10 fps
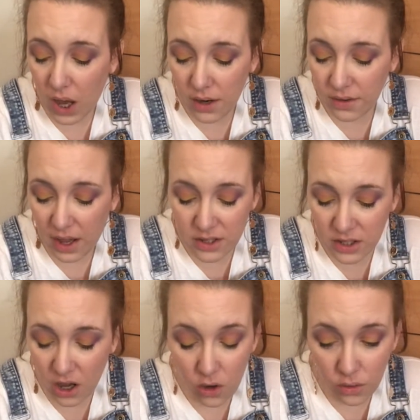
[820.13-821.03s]
and that's
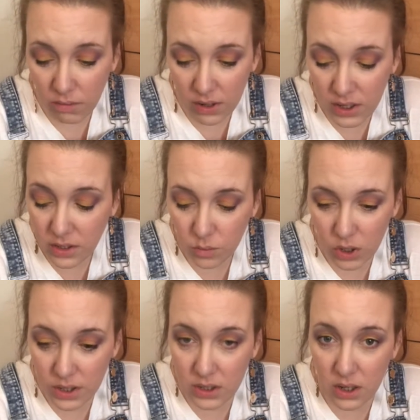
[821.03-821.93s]
the only reason
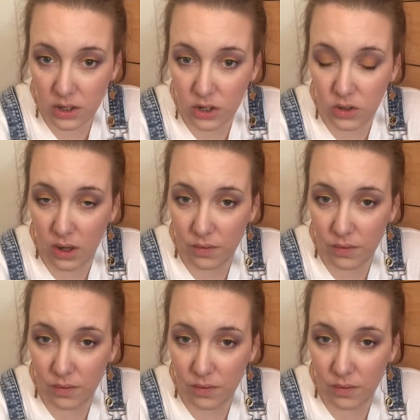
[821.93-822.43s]
why I decided to do it.